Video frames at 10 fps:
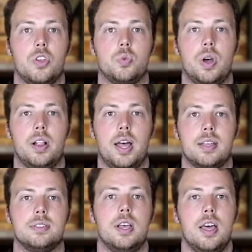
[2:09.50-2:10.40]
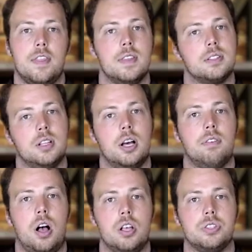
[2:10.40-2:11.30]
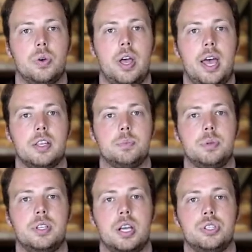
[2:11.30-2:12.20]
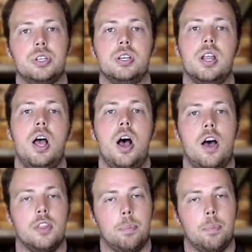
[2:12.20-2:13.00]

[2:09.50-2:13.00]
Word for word: as well as this glove also has protection on the